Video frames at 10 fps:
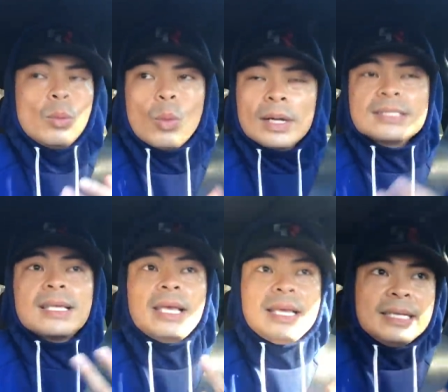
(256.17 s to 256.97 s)
what is
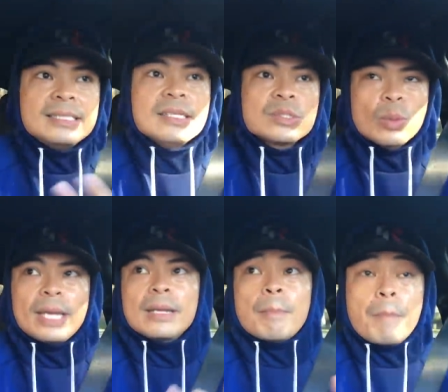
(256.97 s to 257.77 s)
the easiest
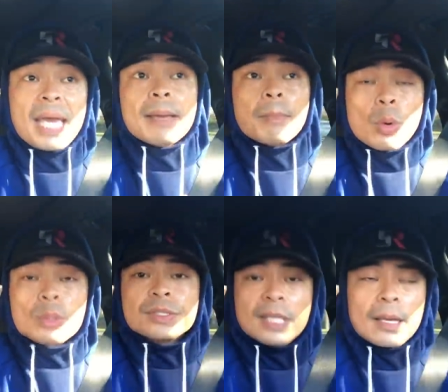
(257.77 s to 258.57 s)
way to make
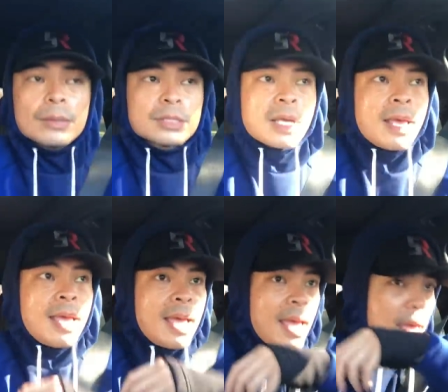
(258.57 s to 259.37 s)
more sales?
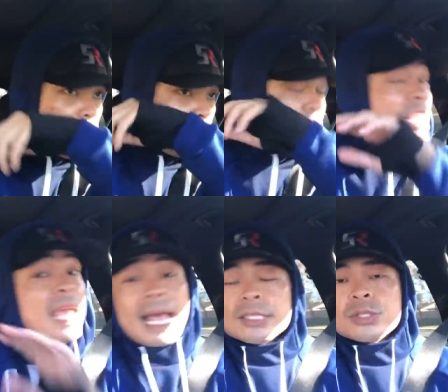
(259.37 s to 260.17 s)
And the
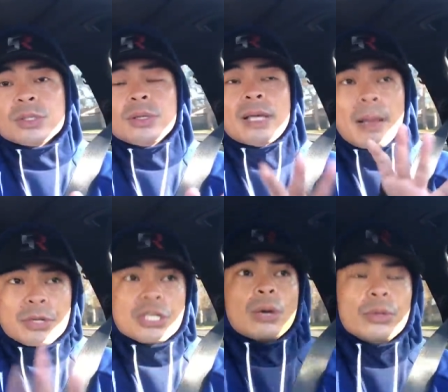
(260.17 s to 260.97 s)
answer I'm going
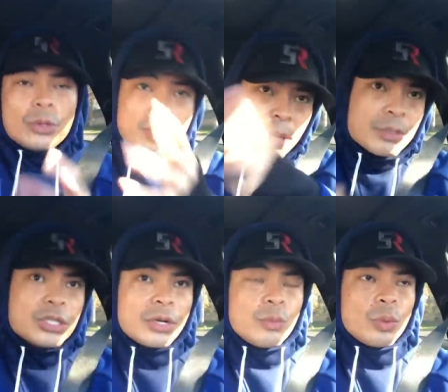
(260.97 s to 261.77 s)
to share with you, and then I'm going
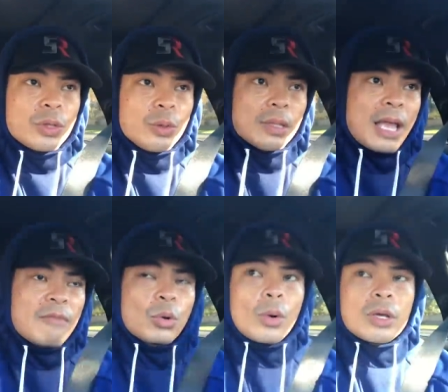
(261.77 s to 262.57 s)
to share with you the
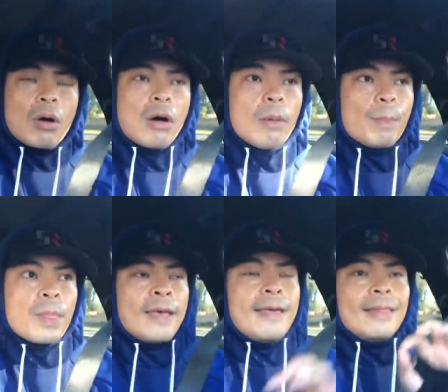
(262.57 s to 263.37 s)
live recording call.
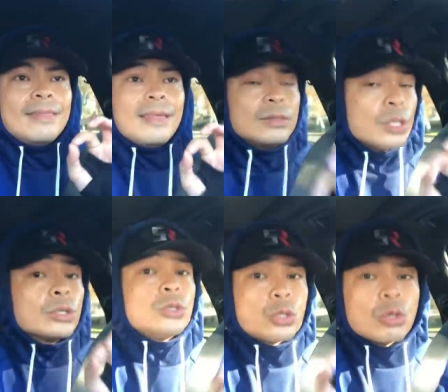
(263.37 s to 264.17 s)
That the
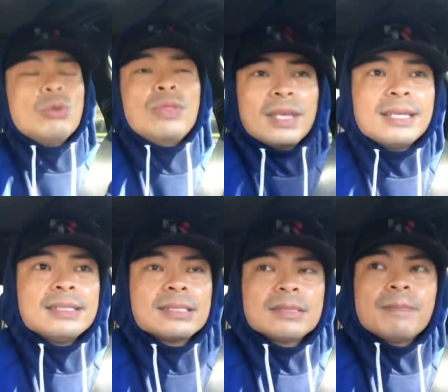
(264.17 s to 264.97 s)
truth
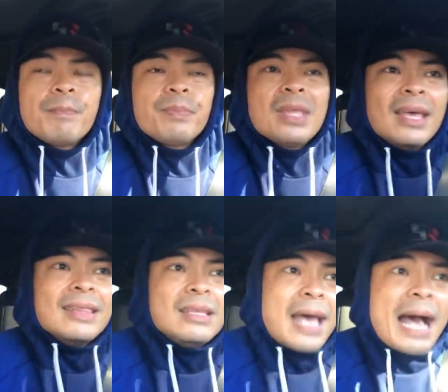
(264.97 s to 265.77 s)
is,
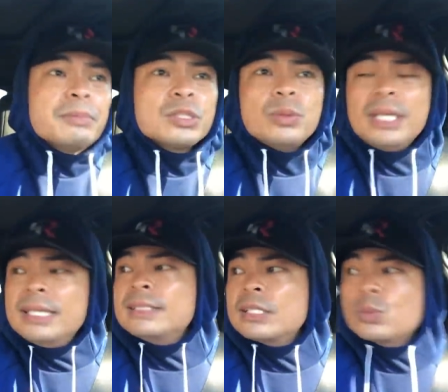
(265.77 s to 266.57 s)
the absolute
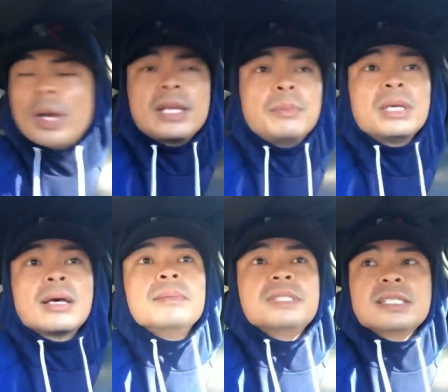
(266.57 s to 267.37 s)
easiest way to
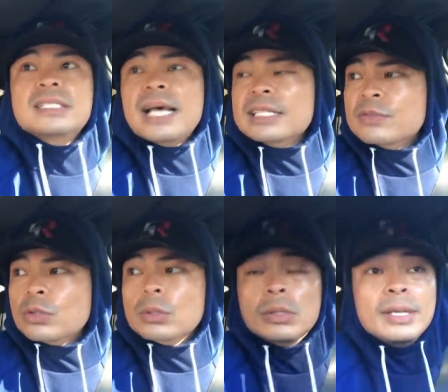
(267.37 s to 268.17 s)
become
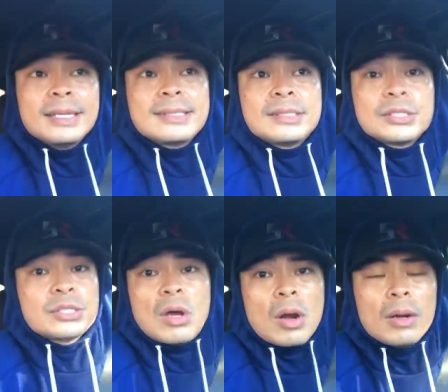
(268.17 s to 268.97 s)
successful is to
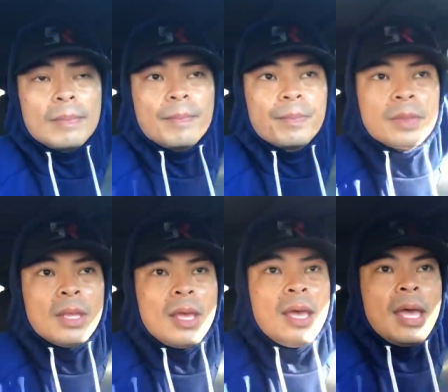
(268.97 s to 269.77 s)
start.
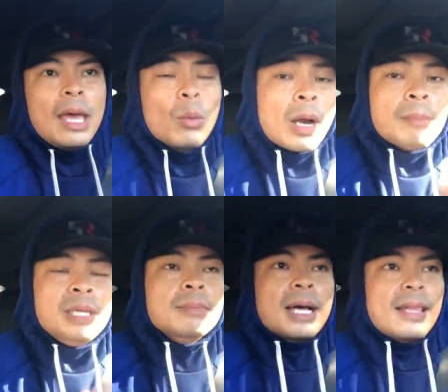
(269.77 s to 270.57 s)
And what I
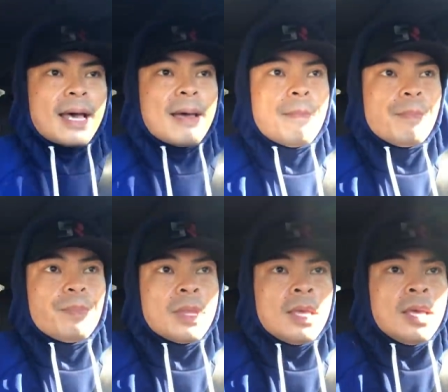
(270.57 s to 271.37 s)
mean by that
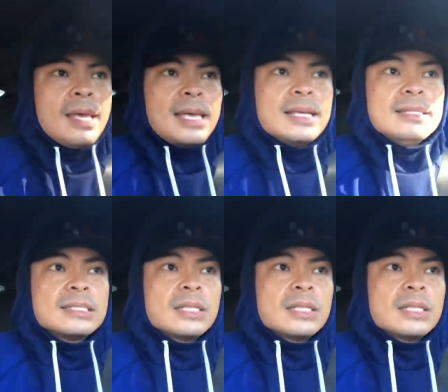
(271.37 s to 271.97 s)
is,